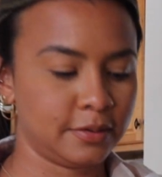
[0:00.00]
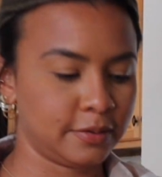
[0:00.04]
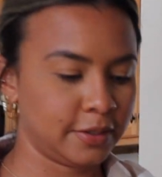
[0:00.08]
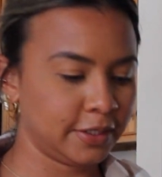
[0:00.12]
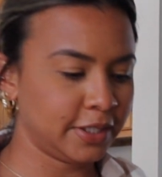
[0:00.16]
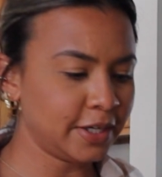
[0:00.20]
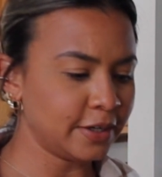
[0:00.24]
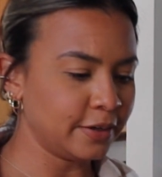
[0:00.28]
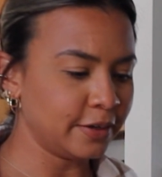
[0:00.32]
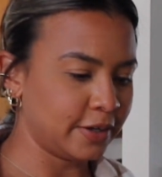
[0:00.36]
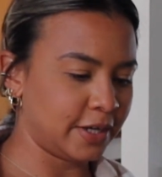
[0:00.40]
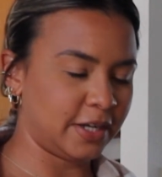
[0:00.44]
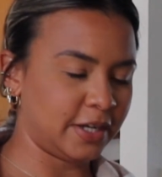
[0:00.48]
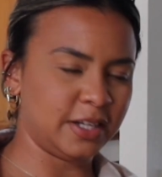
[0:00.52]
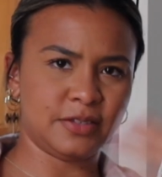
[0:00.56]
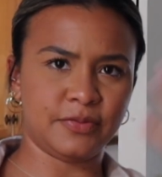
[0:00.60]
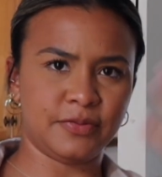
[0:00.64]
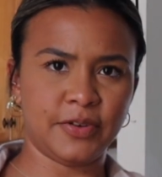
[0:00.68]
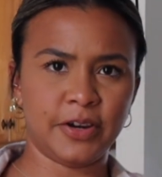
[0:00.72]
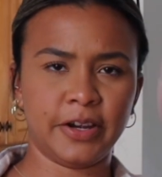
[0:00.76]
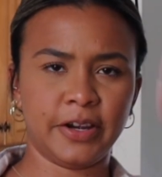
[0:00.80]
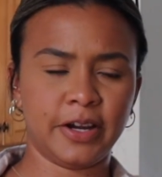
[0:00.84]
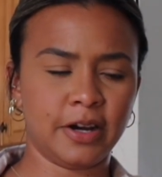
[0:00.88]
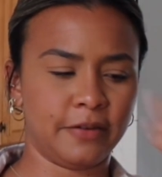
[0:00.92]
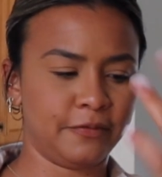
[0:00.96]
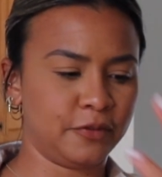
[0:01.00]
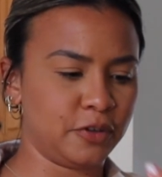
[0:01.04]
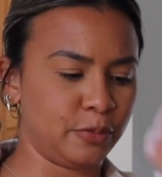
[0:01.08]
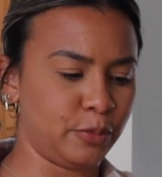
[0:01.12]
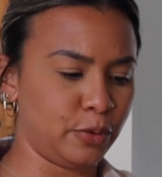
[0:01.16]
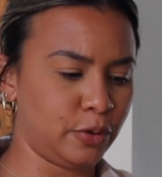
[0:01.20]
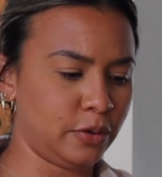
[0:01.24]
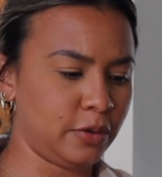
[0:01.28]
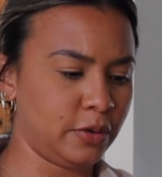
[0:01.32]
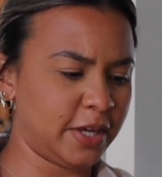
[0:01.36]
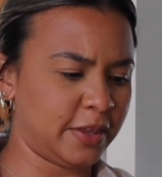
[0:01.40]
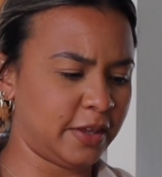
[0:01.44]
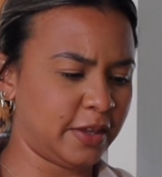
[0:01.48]
Right there. And it's very
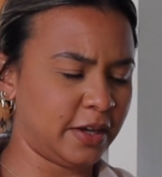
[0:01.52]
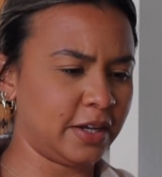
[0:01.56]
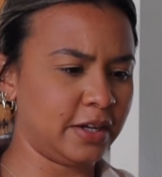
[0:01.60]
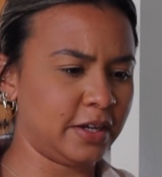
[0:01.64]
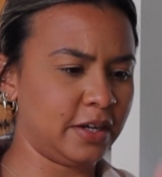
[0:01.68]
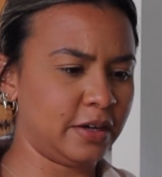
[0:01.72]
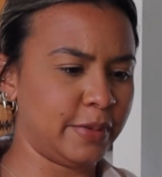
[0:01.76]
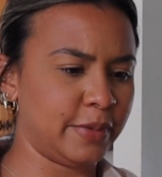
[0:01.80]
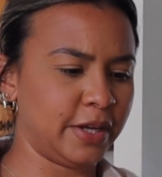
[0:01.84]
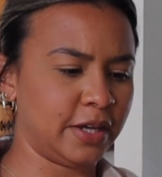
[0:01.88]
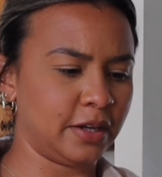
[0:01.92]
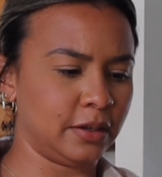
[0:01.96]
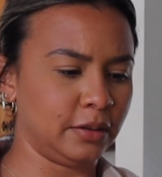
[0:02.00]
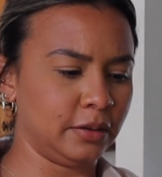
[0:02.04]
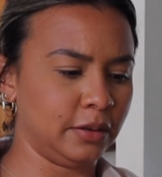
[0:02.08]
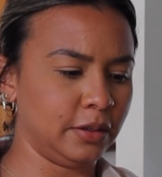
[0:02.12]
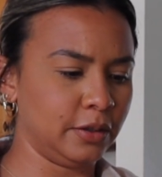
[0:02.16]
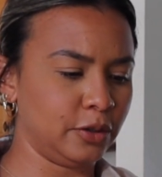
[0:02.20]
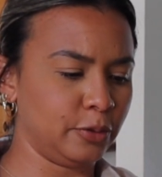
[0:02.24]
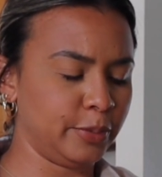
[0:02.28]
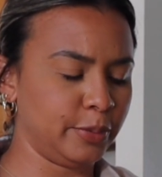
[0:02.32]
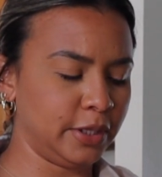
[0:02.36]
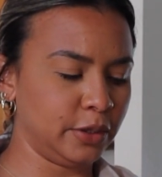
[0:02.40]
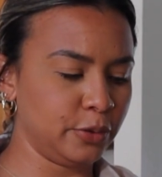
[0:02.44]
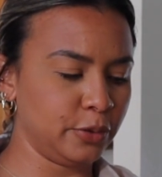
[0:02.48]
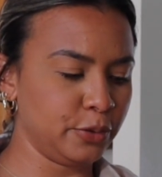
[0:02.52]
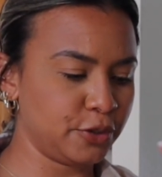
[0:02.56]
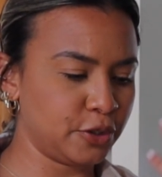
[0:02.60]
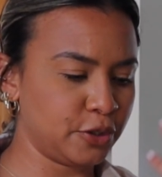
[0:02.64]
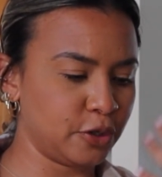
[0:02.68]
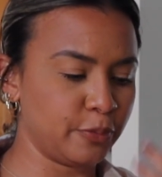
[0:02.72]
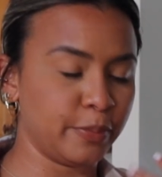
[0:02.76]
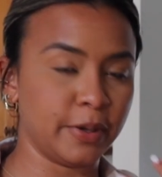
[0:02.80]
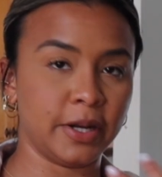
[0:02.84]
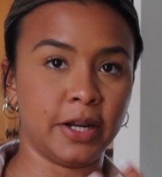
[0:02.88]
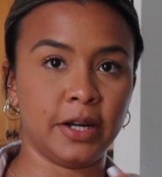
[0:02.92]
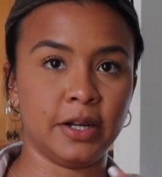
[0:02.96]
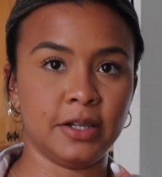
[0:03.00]
comfortable. I think I need to make it a little bit
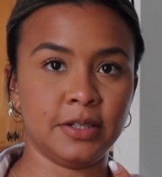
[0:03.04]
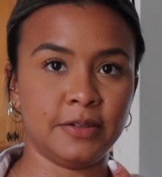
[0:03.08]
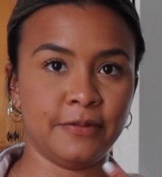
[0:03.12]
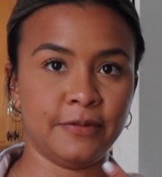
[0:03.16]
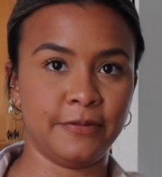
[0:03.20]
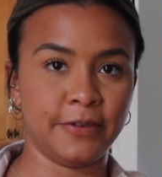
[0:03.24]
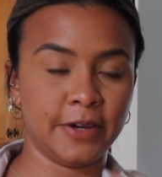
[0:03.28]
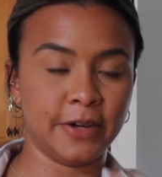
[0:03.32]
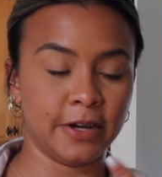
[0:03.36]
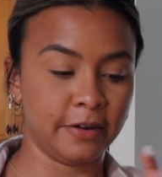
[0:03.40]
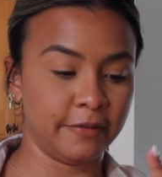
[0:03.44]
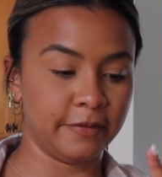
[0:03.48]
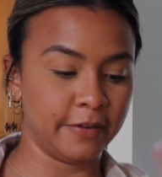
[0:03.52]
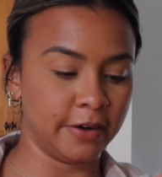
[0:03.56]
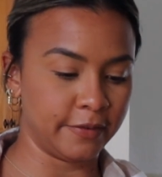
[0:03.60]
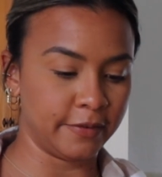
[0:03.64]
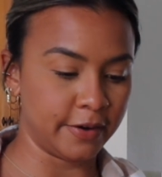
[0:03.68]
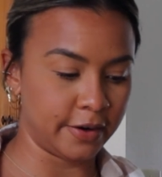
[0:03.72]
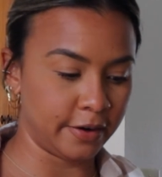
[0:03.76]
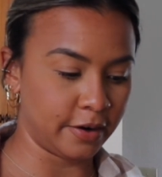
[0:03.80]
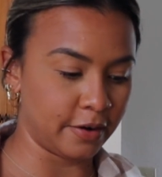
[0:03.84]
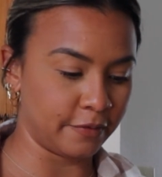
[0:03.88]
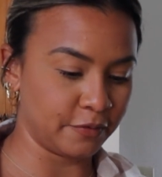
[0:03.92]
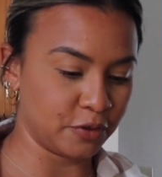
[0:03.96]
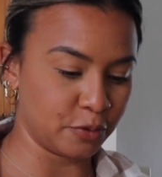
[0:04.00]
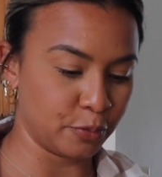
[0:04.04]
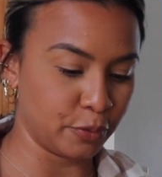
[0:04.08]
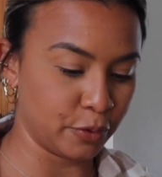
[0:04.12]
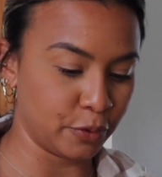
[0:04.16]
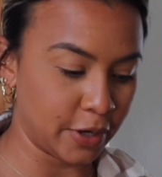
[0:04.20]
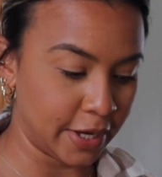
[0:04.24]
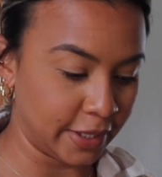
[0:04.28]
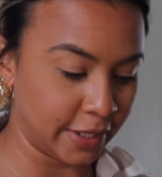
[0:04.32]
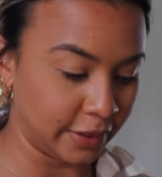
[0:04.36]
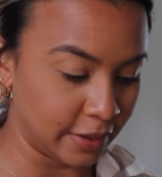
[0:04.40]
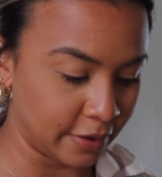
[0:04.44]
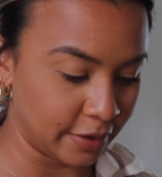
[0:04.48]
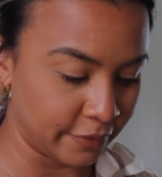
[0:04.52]
looser, but it is very, very, very comfortable.
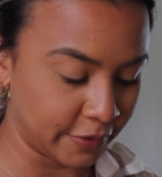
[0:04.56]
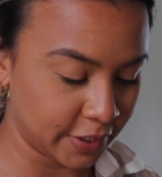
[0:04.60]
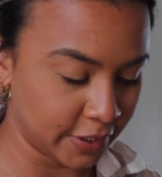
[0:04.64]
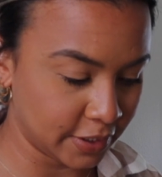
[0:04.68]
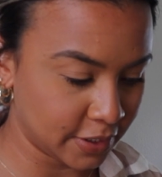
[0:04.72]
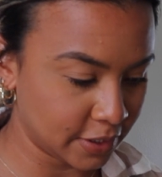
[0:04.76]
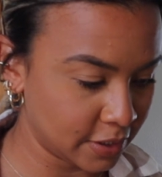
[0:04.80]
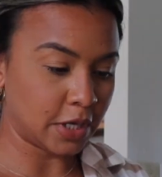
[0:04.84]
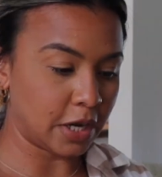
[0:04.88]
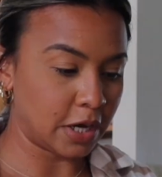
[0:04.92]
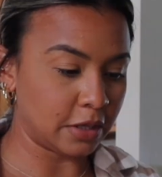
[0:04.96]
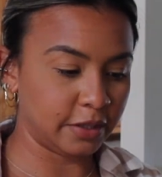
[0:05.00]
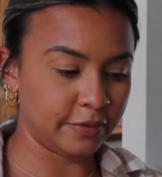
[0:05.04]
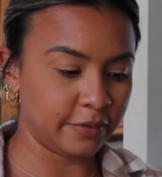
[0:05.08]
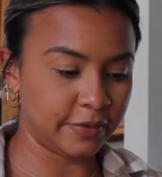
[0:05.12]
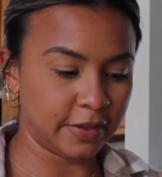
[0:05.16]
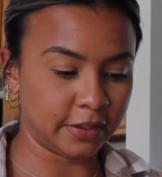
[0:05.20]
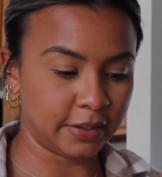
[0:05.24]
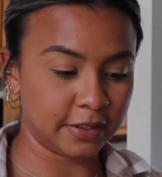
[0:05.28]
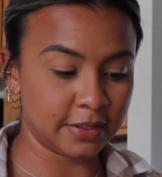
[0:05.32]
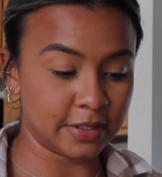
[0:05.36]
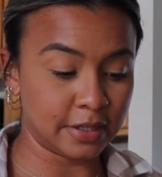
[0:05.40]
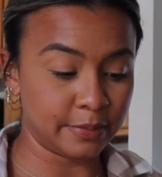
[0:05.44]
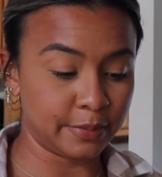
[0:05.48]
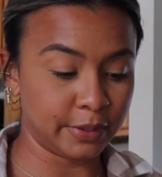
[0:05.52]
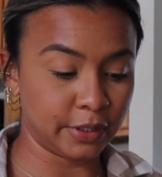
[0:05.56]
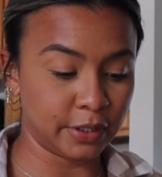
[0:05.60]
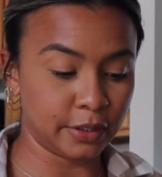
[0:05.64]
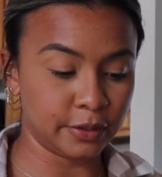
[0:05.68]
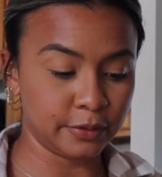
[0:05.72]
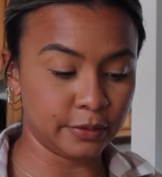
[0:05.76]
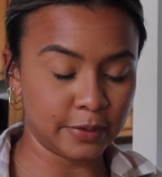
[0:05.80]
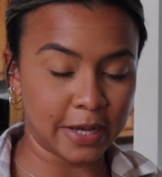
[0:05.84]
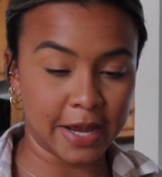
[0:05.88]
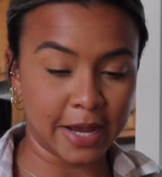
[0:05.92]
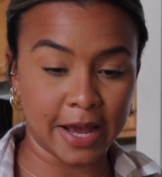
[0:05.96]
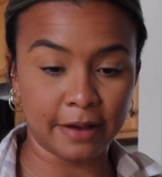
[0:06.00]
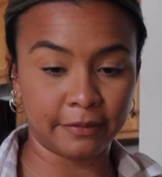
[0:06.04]
I love it. I'll leave that link down
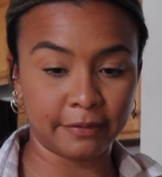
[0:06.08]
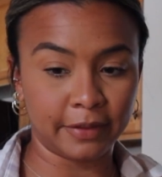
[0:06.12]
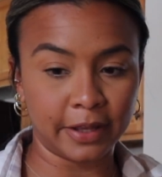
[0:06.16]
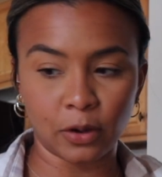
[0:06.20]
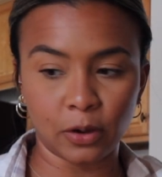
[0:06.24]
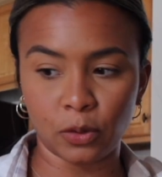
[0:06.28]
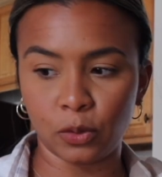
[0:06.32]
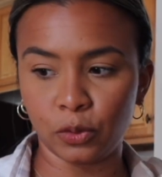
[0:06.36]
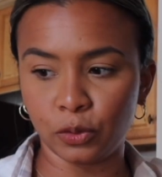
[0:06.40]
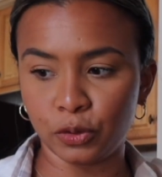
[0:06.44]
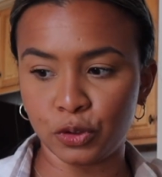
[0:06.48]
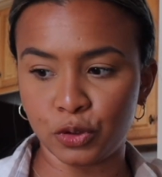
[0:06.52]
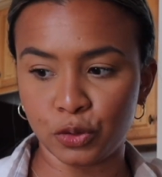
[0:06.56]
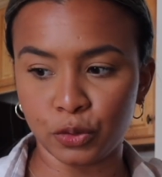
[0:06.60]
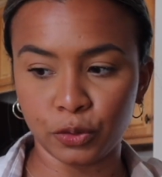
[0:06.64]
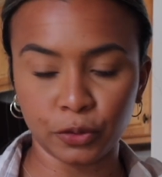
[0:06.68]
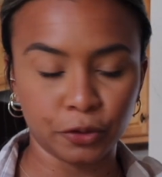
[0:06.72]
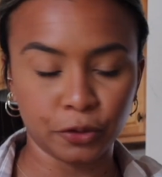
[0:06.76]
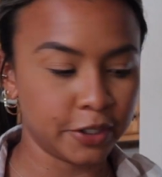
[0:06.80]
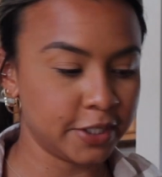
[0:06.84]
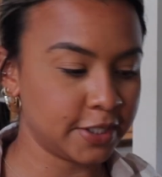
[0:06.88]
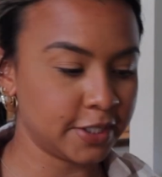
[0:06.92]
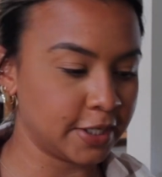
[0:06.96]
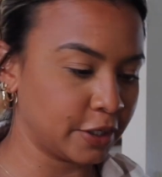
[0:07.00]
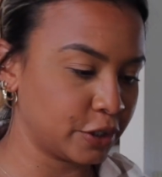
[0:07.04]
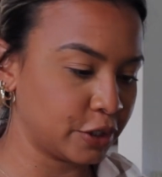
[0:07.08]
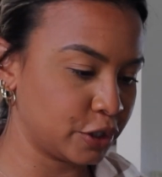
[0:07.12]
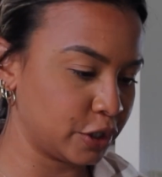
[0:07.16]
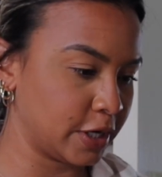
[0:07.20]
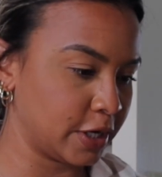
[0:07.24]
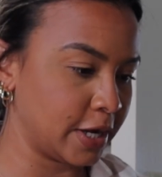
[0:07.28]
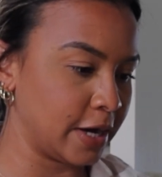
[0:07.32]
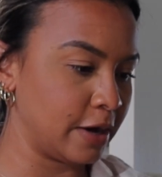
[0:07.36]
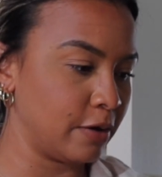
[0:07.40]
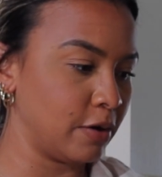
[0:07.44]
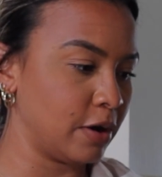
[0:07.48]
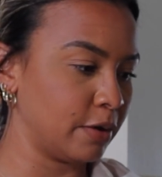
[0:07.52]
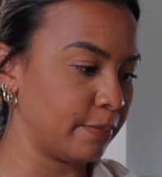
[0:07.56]
below. I have like a whole jewelry section
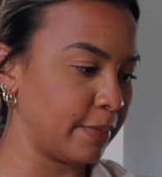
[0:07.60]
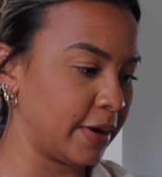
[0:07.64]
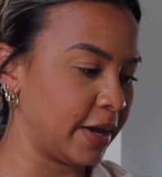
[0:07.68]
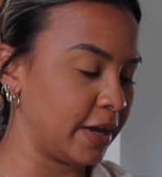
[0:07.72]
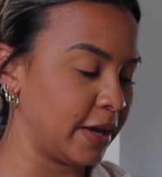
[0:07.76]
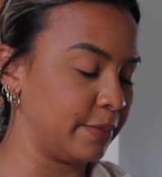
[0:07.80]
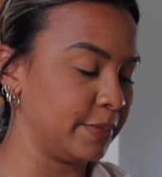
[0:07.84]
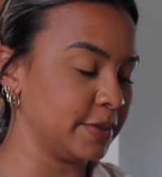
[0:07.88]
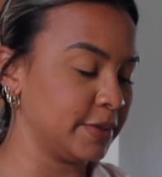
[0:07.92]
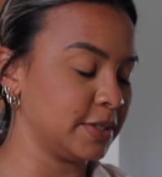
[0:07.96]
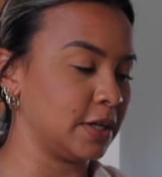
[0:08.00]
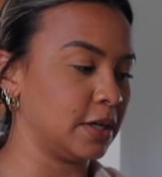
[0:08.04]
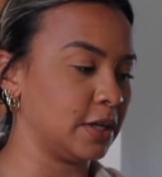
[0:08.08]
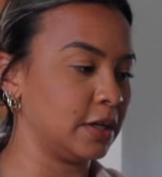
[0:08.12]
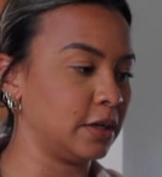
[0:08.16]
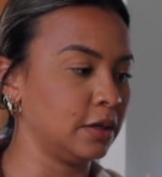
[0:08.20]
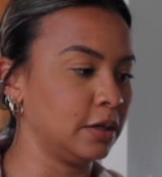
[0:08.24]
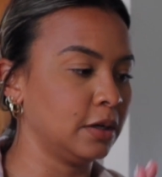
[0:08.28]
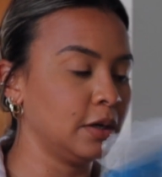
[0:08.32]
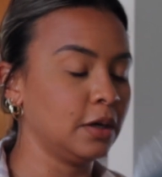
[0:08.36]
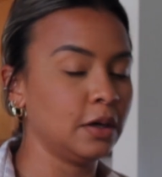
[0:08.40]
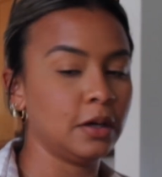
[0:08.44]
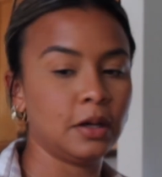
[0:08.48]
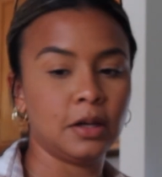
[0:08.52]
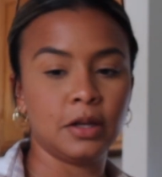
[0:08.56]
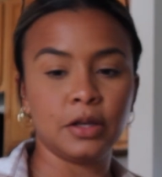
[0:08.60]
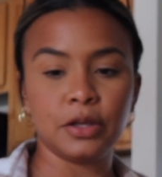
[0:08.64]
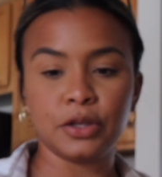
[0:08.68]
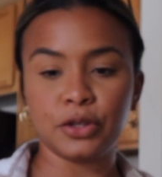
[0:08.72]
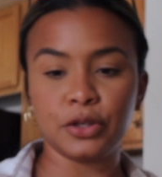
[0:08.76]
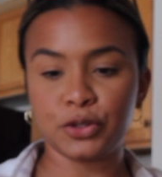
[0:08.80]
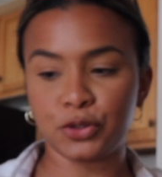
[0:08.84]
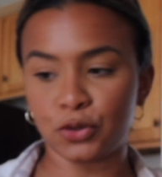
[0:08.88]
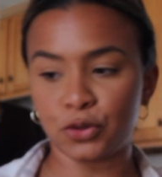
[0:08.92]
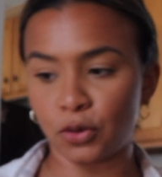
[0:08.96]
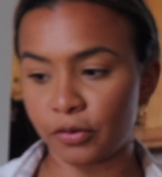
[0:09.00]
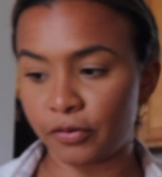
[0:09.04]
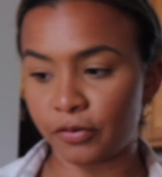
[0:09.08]
now on my Amazon
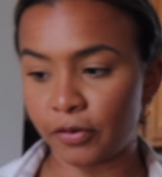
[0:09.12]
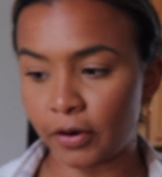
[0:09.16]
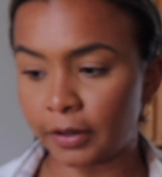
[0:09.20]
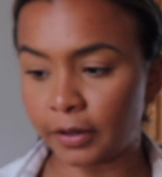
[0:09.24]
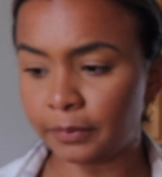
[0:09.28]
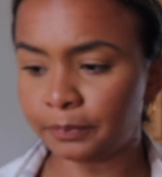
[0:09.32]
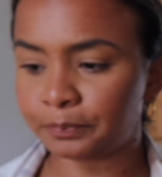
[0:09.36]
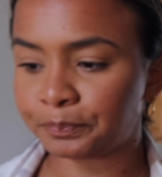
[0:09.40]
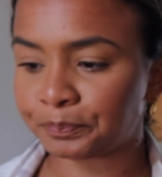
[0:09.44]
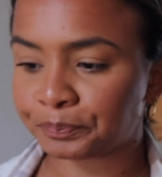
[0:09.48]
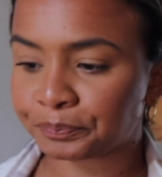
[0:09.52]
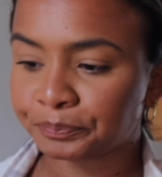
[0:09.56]
storefront.